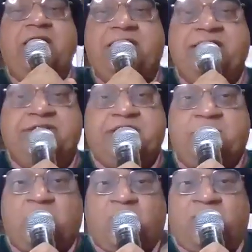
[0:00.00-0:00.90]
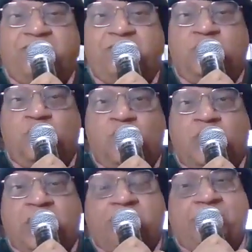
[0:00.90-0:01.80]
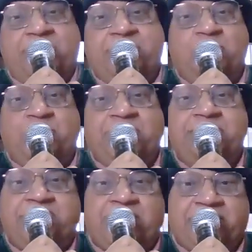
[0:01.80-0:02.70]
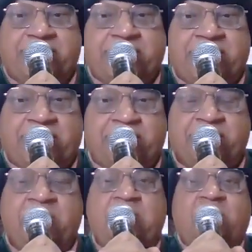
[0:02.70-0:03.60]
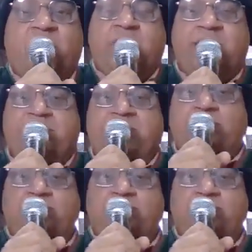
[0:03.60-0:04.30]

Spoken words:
addition of 2 carbon units at a time. What I mean